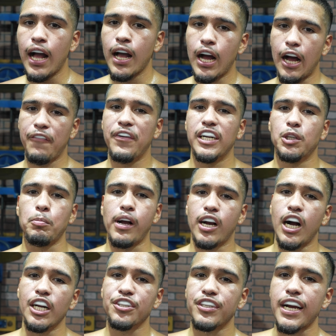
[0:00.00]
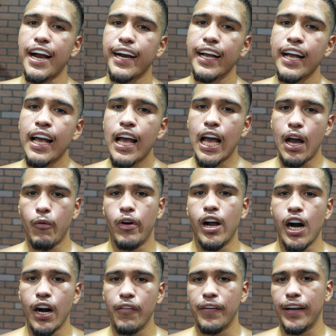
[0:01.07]
I finished my contract and went
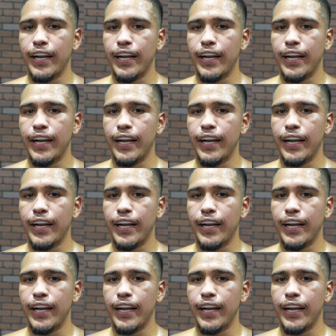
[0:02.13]
off,